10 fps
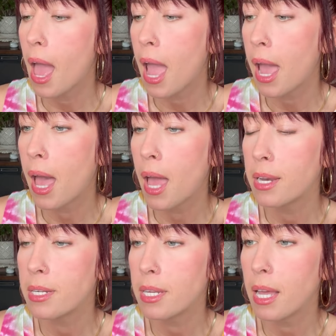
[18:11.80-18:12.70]

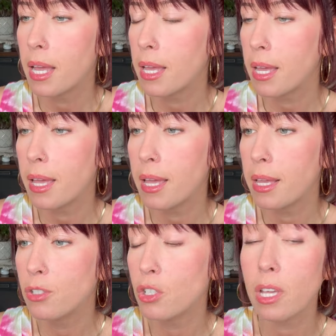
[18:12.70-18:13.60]
And
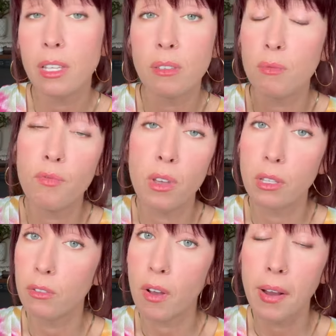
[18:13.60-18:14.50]
it just, it's,
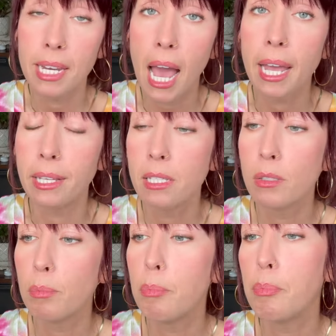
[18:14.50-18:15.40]
it's very
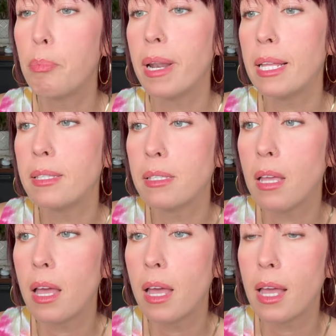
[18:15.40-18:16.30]
nice, but it's,
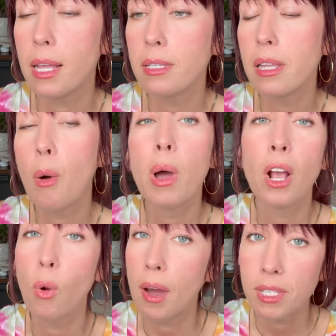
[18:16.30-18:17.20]
it's not one I
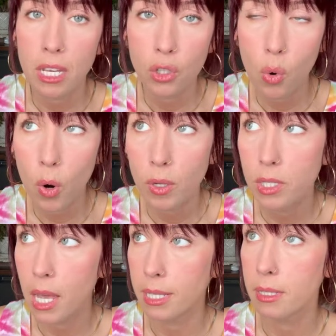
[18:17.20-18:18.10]
gravitate
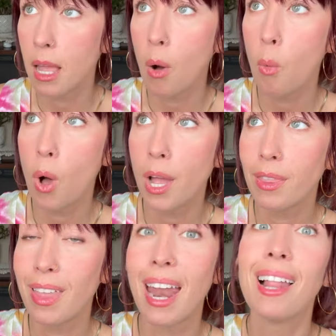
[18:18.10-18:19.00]
towards. It's not
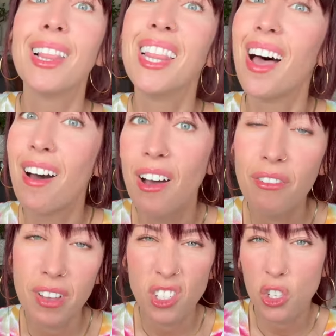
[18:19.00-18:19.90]
one that I love.
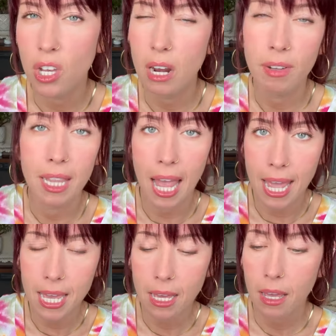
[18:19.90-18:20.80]
It's just kind of a
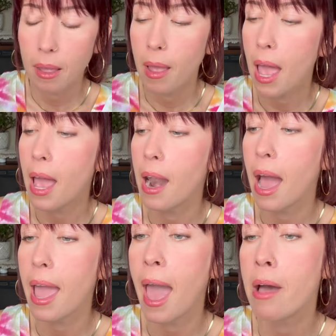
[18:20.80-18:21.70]
like. And
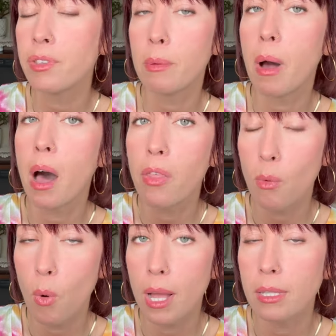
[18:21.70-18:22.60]
I have some other
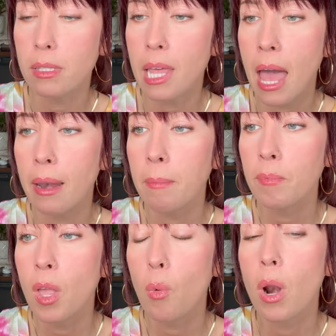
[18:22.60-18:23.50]
ones that,
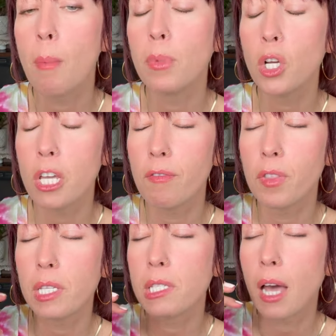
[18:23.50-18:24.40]
when I'm looking for
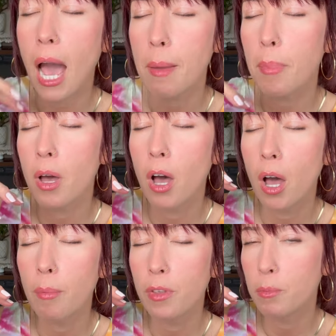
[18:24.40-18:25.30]
this type,
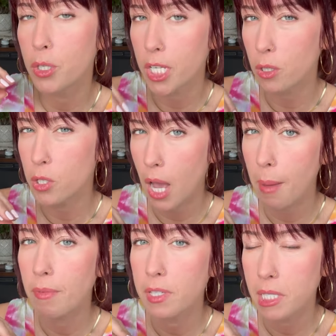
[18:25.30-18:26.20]
this particular
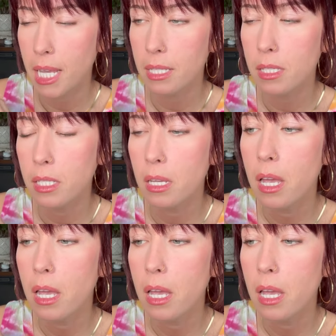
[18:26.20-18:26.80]
type of scent,